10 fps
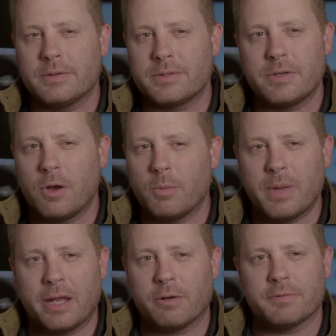is no
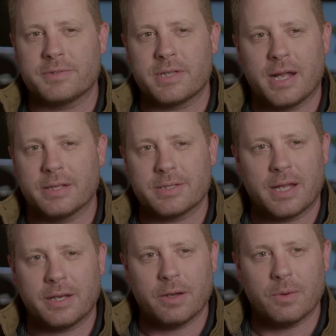manner of science
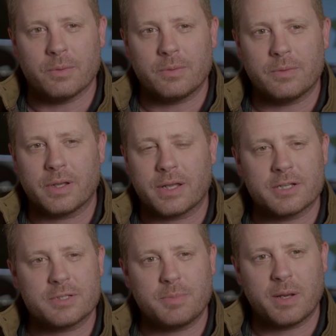I know that can
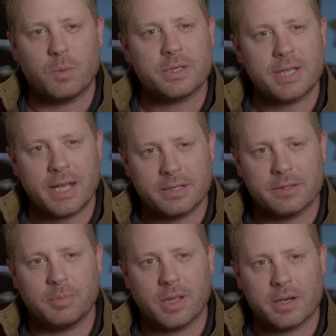explain what tainted
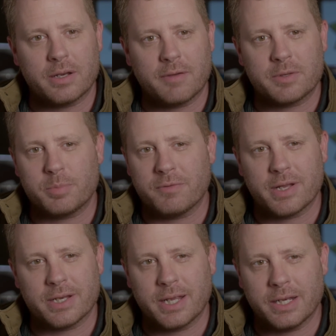the blood enough to
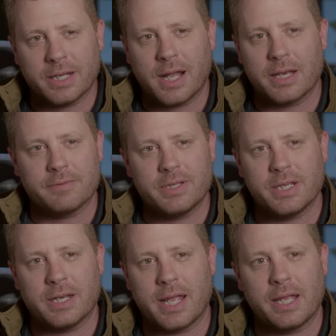prevent any kind of
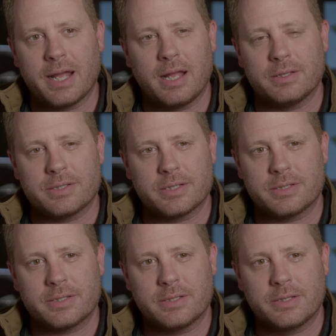DNA
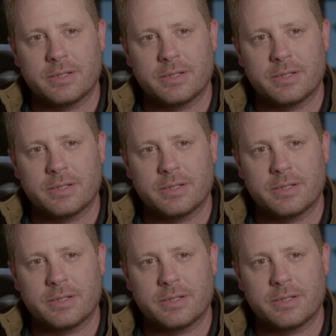analysis.